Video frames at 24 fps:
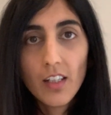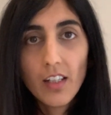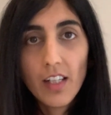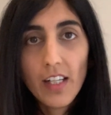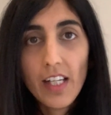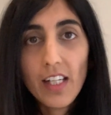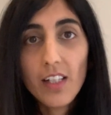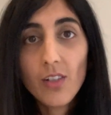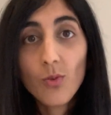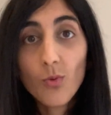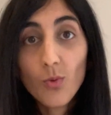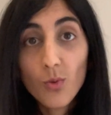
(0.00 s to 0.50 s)

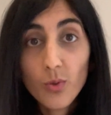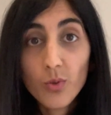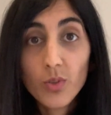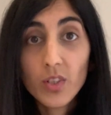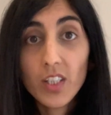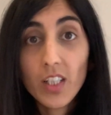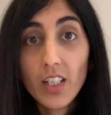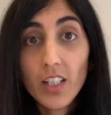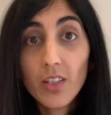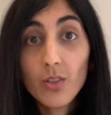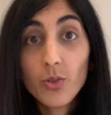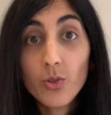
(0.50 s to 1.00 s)
in
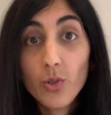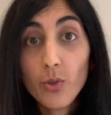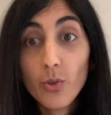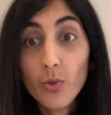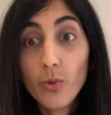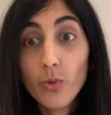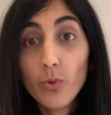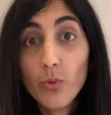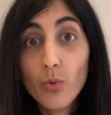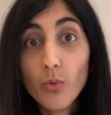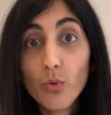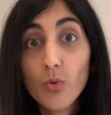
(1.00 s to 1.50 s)
order
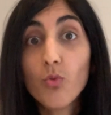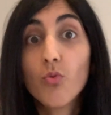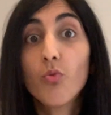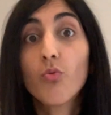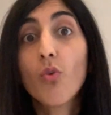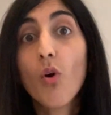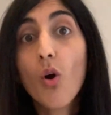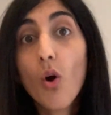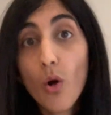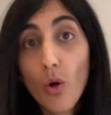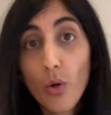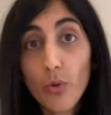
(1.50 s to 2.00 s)
to
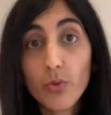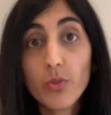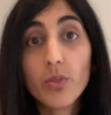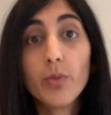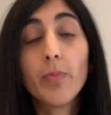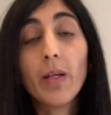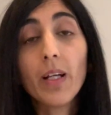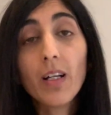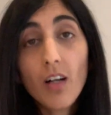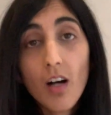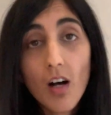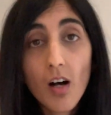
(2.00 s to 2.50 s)
grow, to
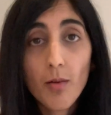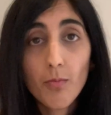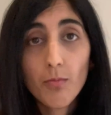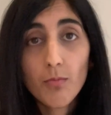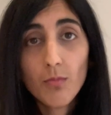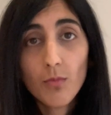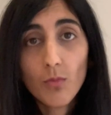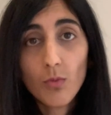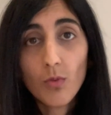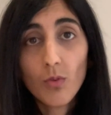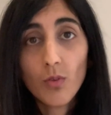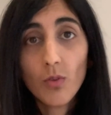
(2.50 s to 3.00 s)

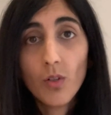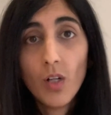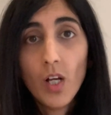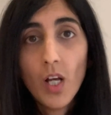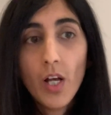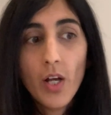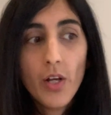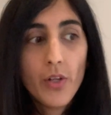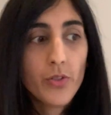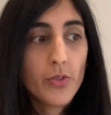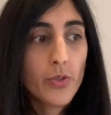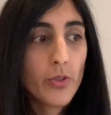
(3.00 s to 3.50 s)
become more,
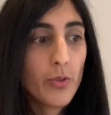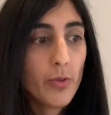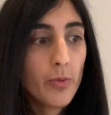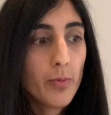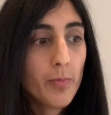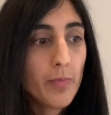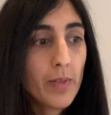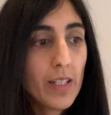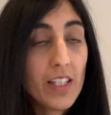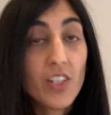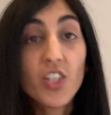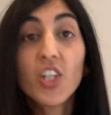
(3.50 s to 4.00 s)
to
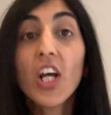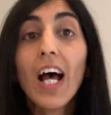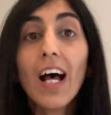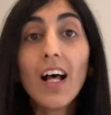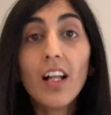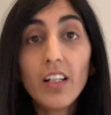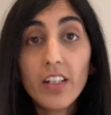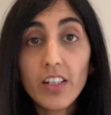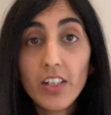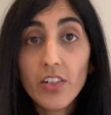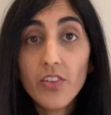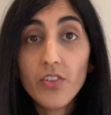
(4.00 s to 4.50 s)
be
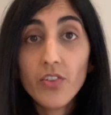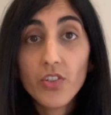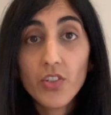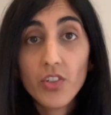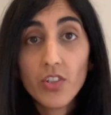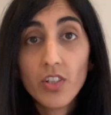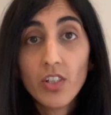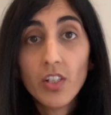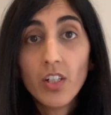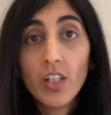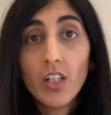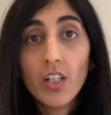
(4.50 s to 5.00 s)
challenged